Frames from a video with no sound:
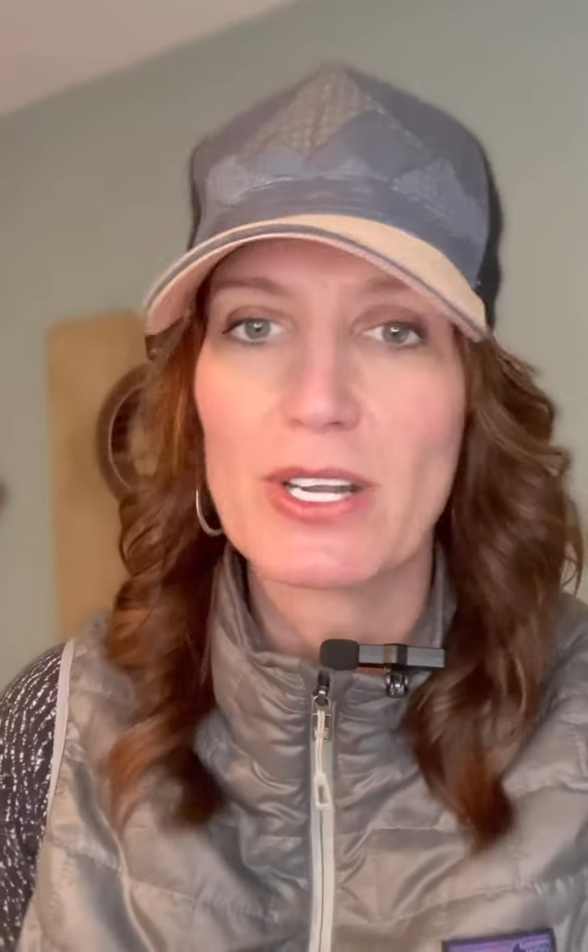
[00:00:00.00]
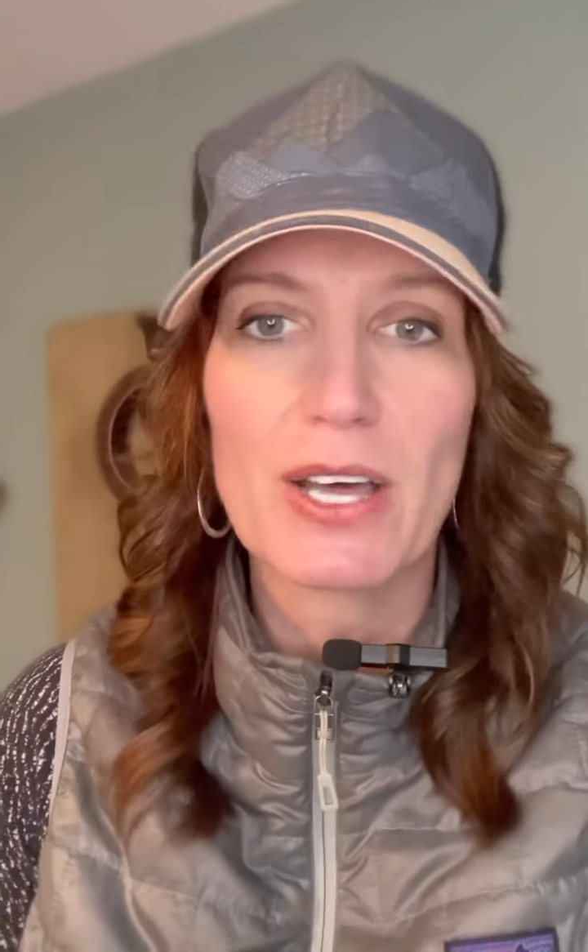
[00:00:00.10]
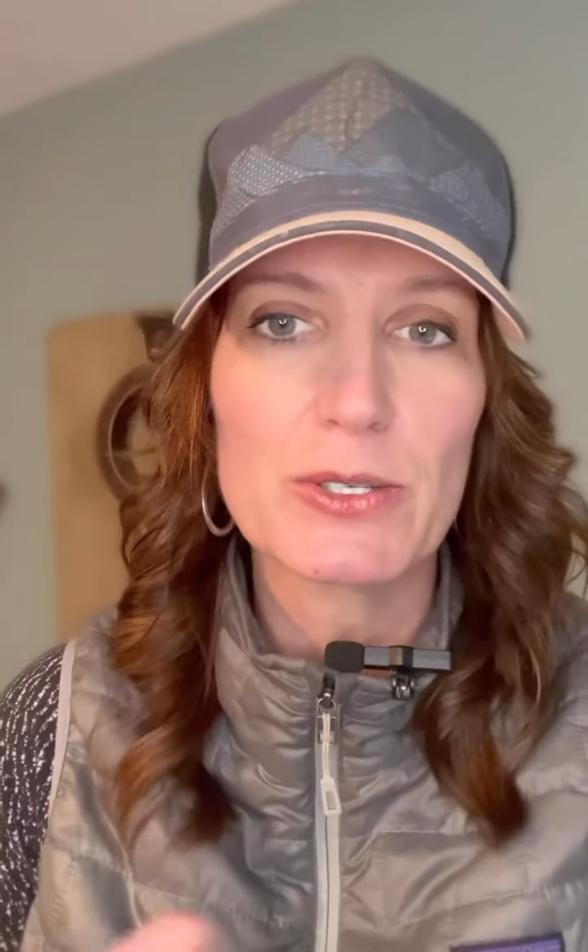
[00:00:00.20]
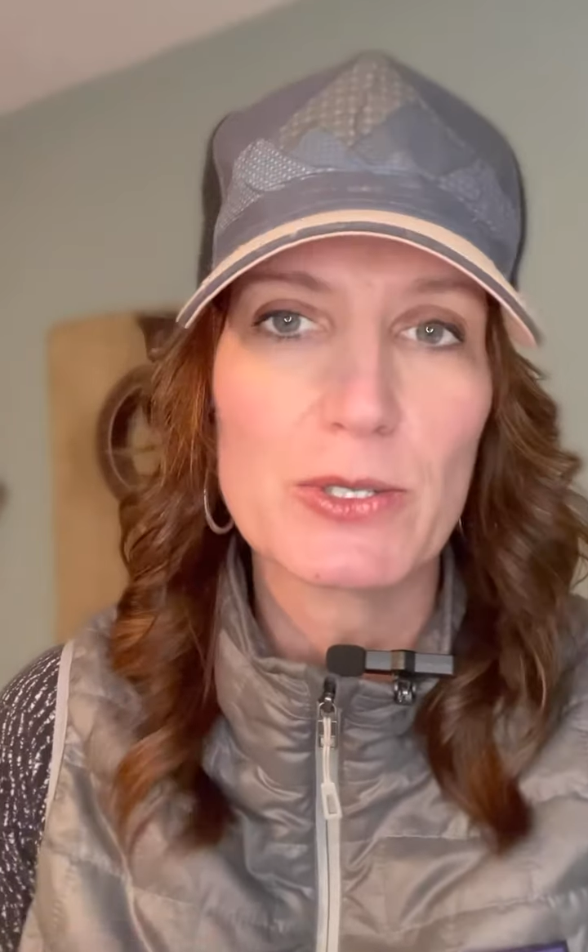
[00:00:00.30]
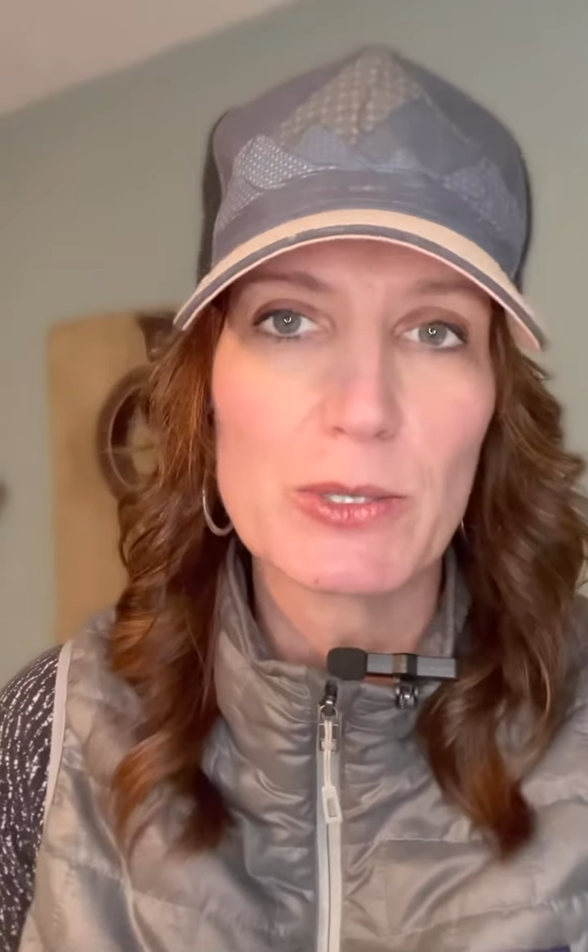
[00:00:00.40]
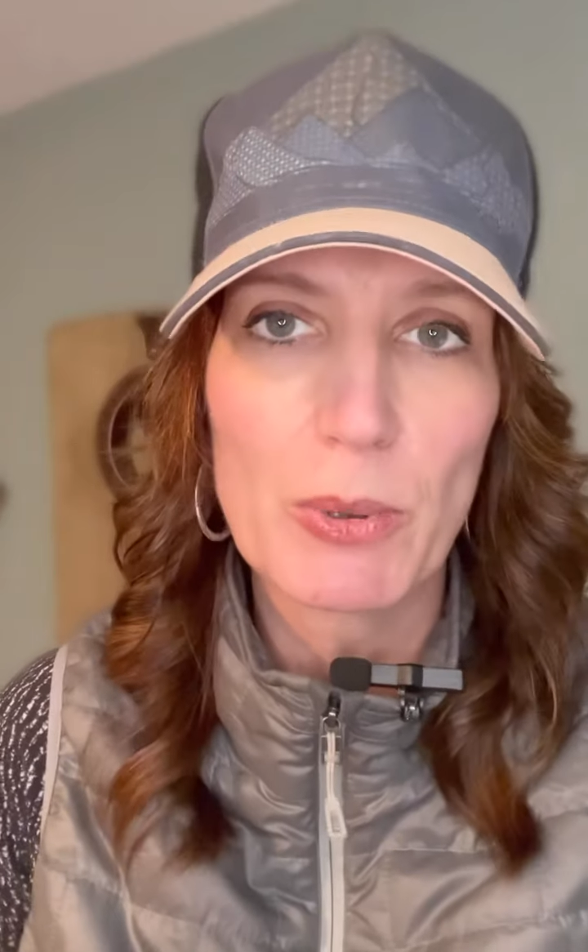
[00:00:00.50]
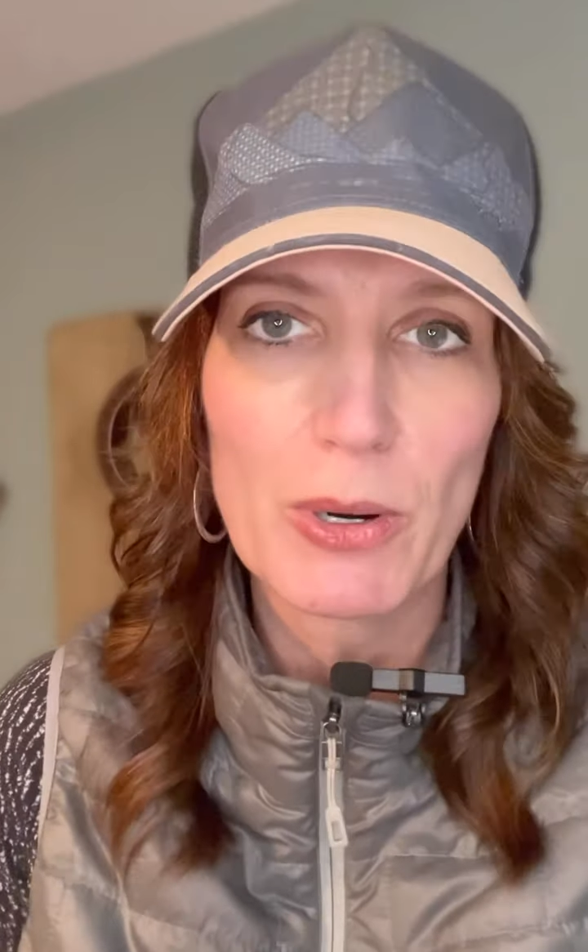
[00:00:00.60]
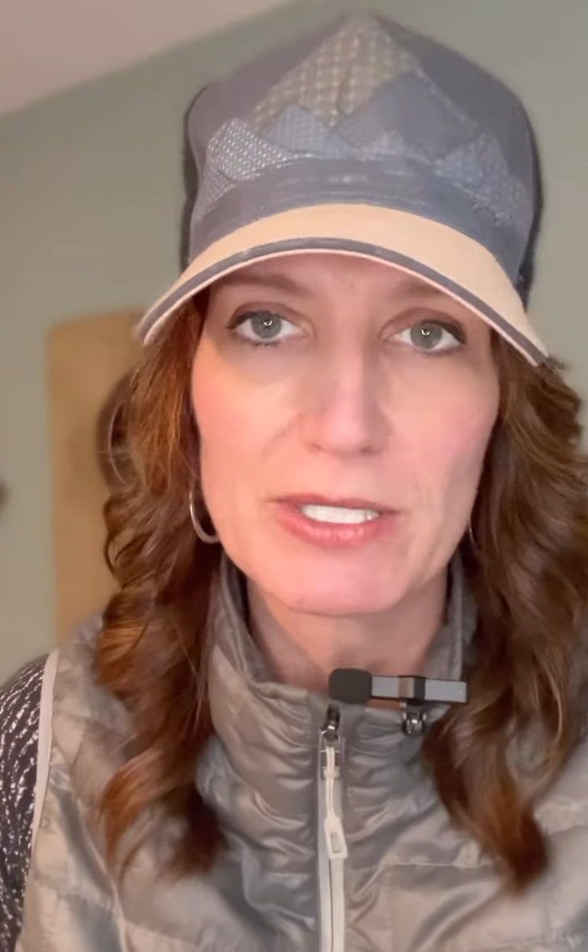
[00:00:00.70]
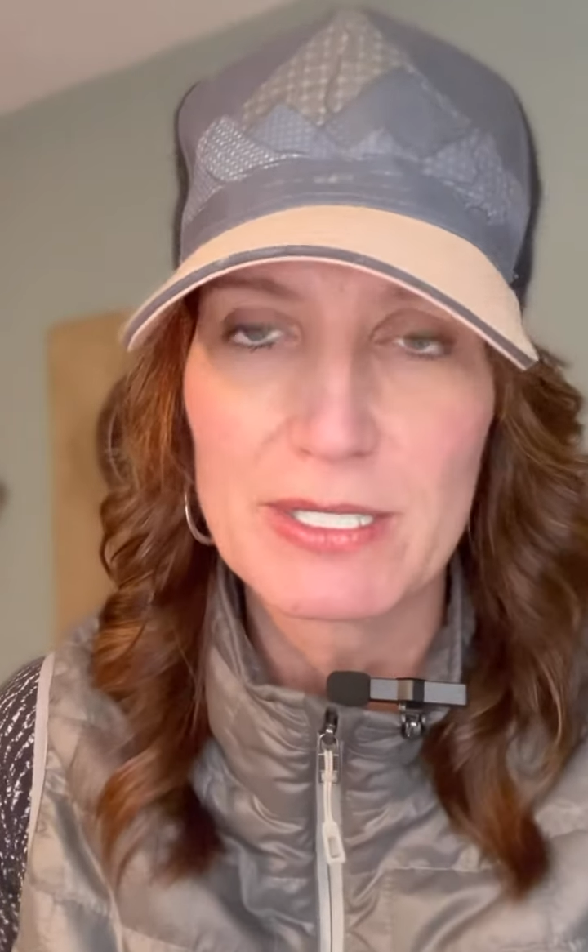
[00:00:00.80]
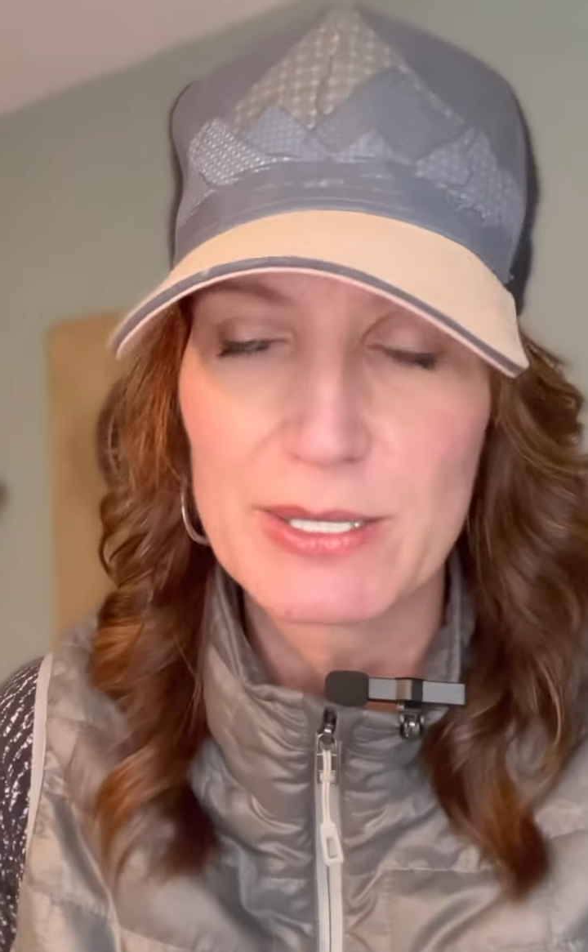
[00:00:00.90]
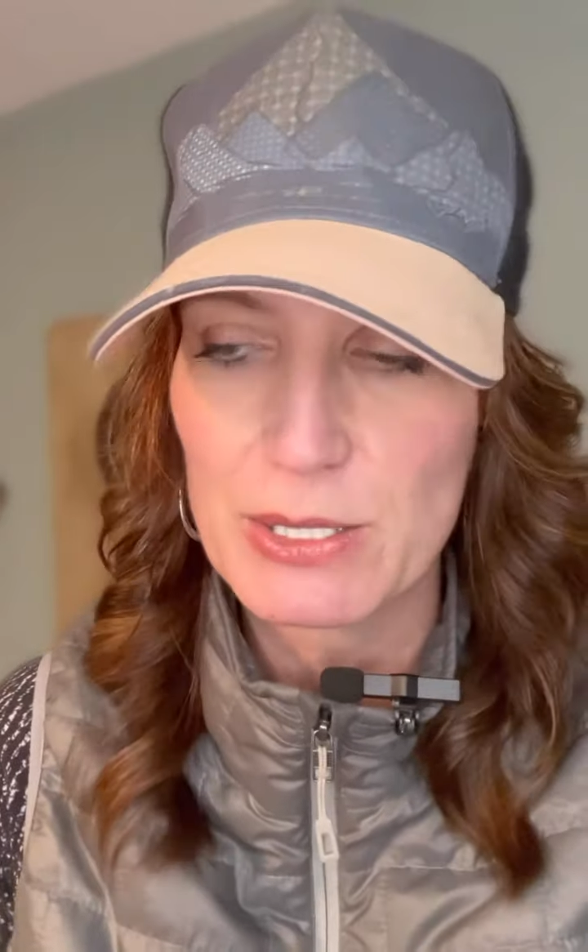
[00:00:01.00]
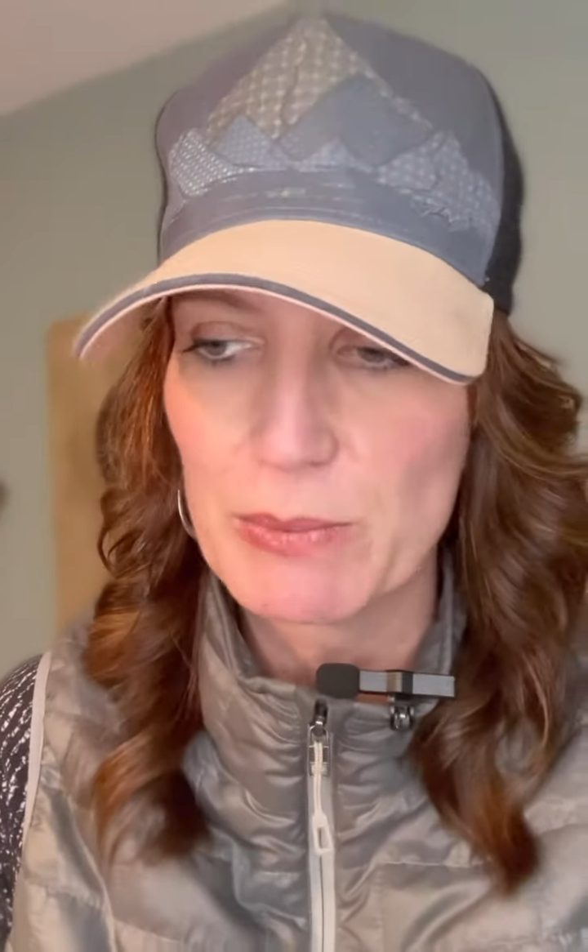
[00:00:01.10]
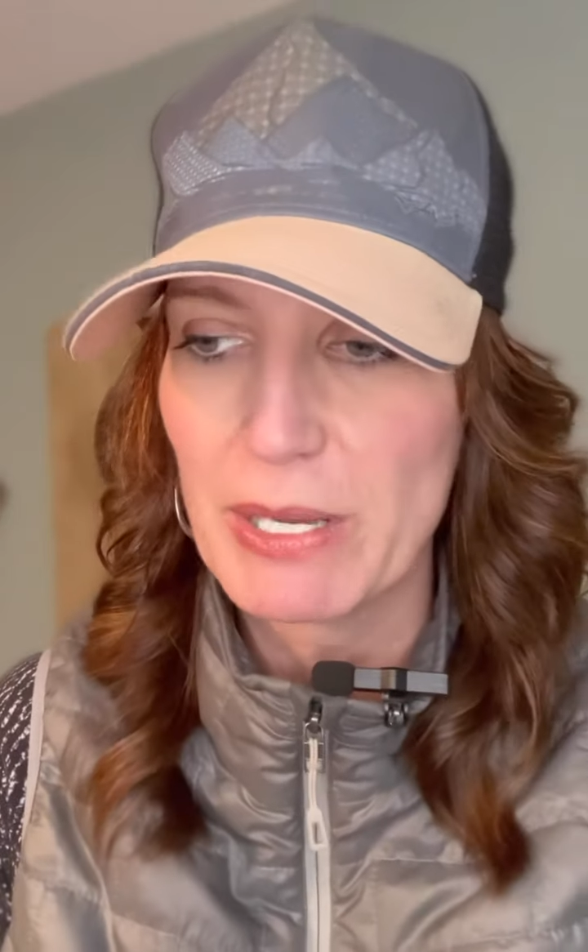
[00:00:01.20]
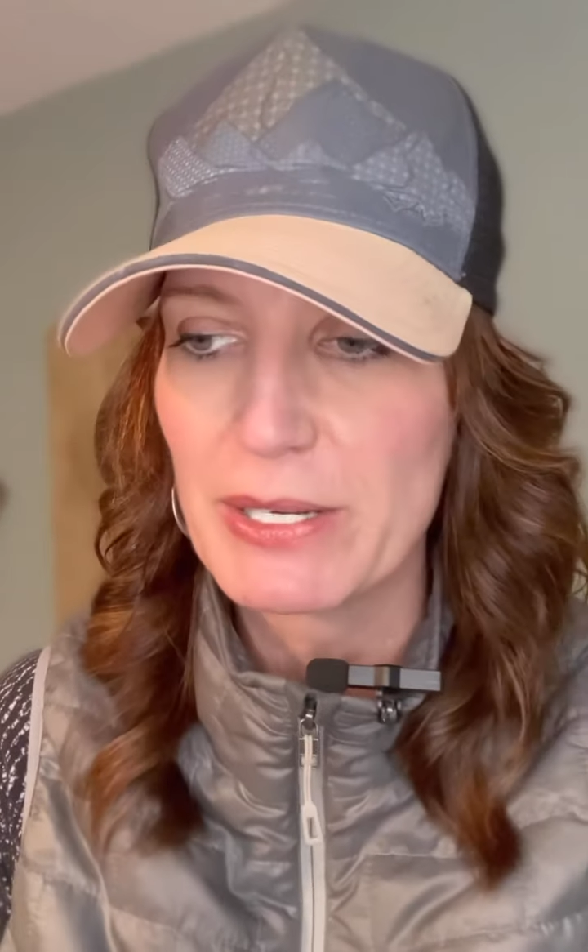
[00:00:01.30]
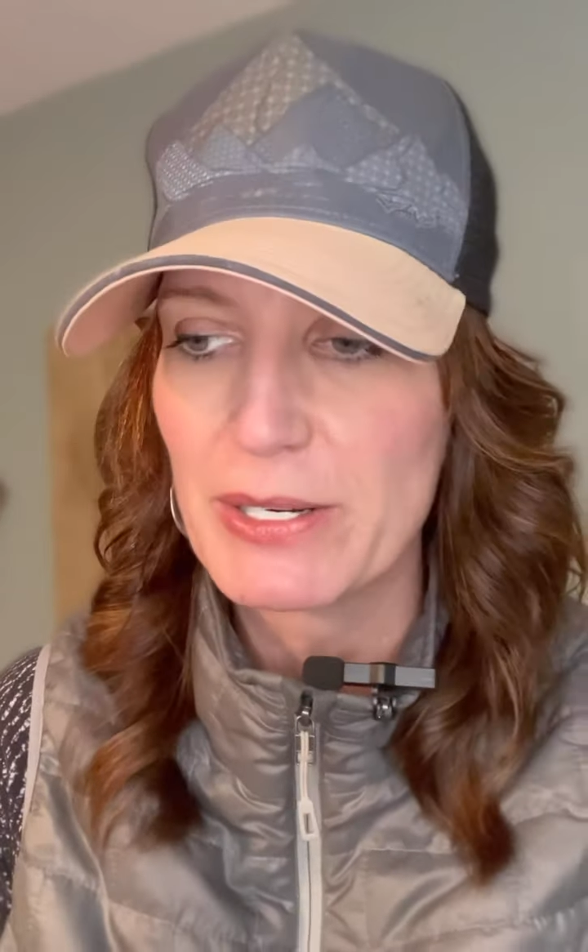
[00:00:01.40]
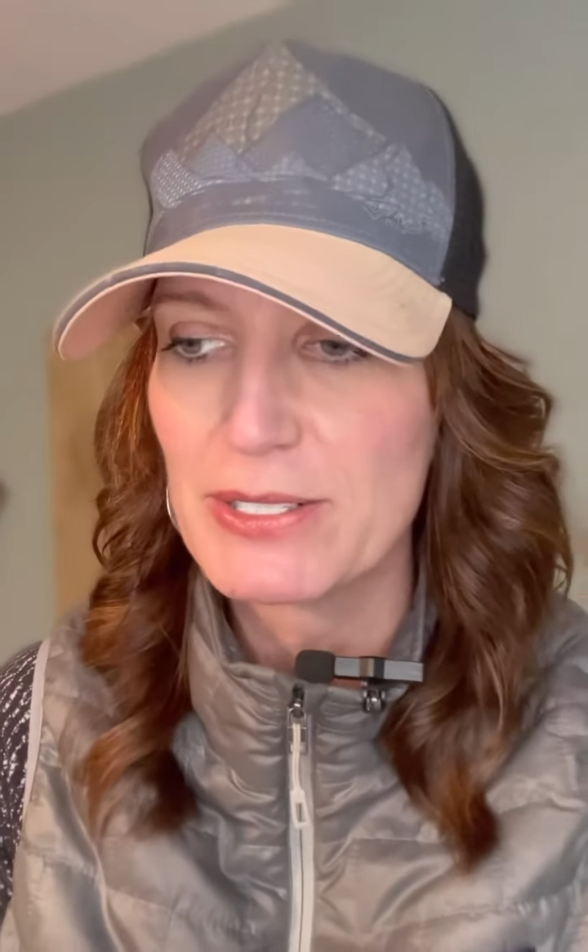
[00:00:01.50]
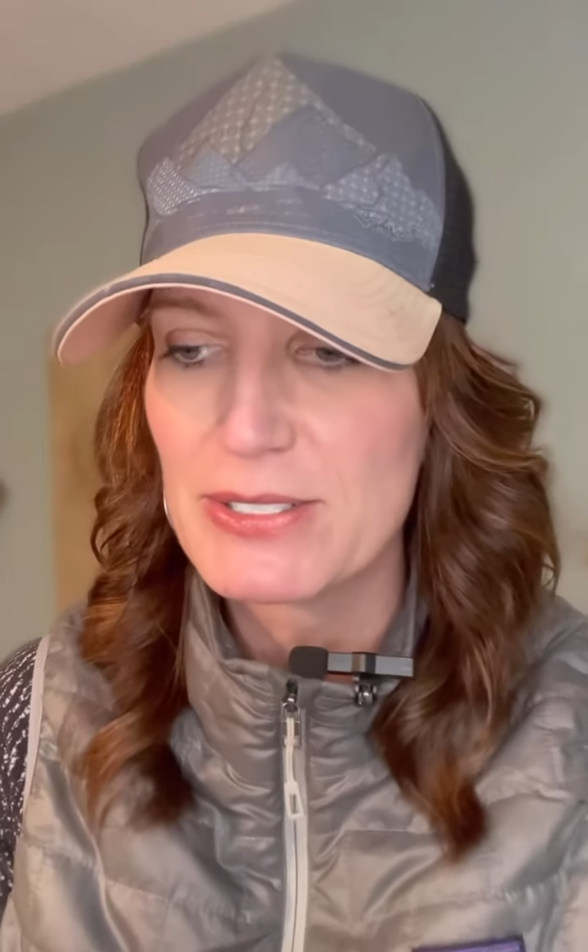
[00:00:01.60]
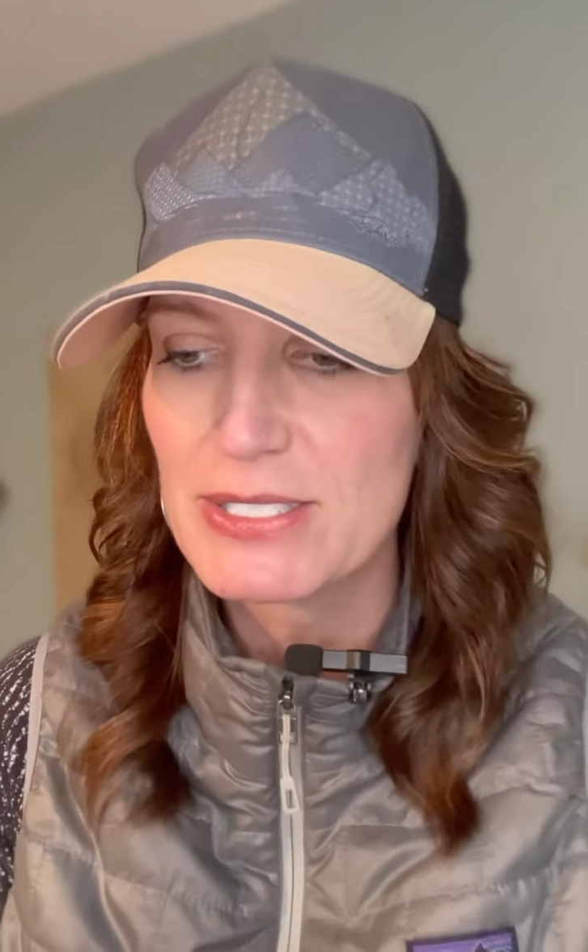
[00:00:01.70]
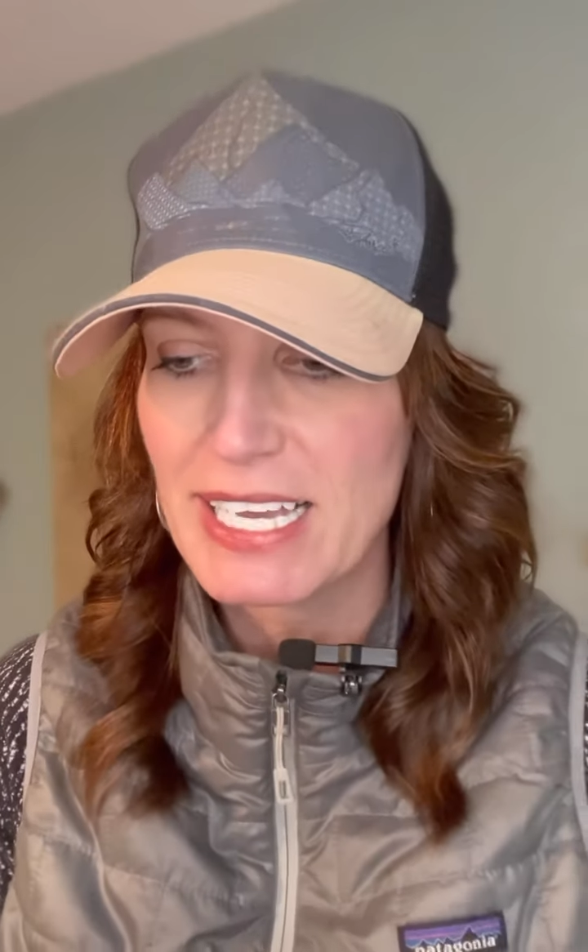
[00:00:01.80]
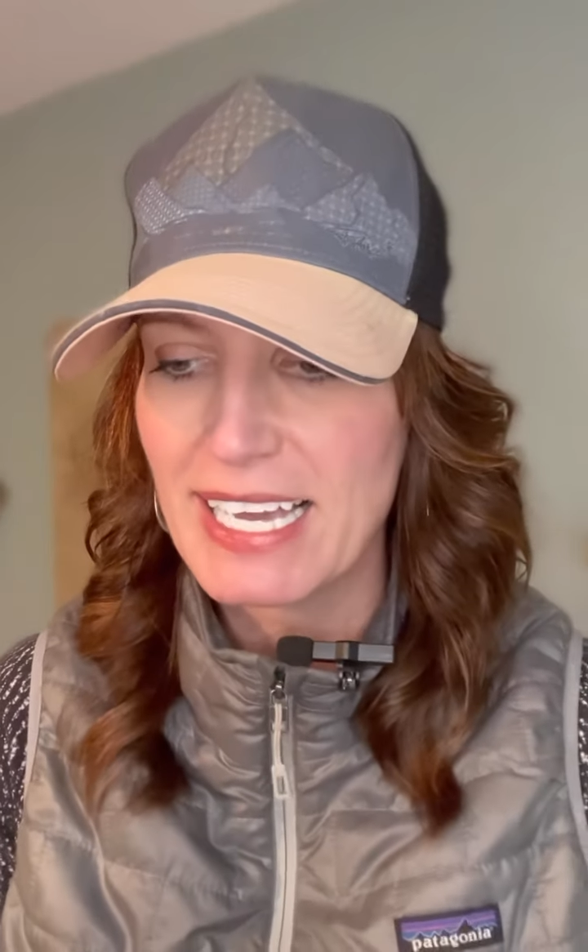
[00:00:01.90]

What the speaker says: other important decision makers.